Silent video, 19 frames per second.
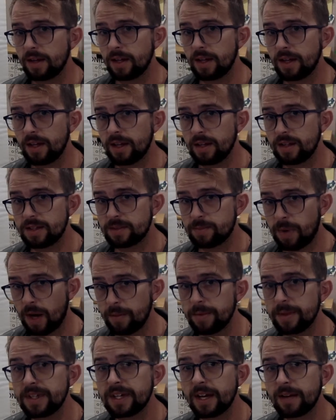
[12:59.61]
it's
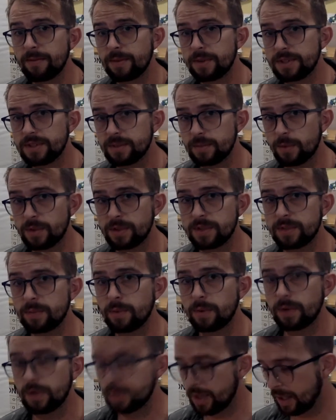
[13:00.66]
probably time for some more
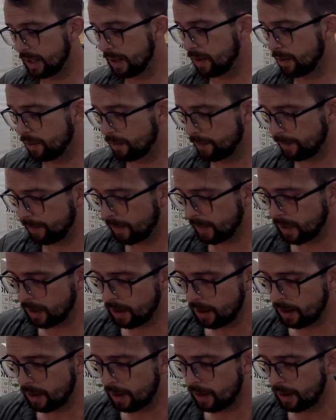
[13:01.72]
support at home.
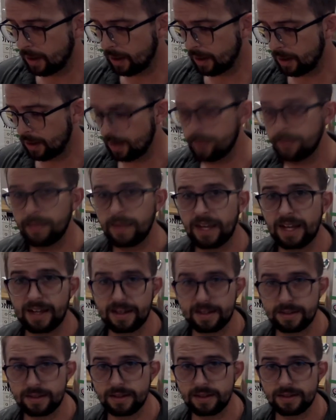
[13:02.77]
And
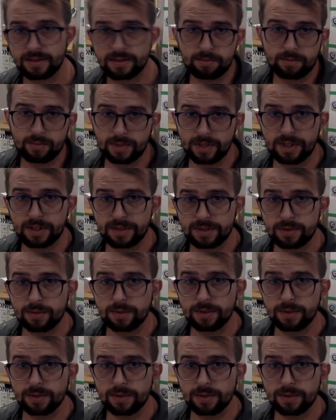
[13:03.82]
in school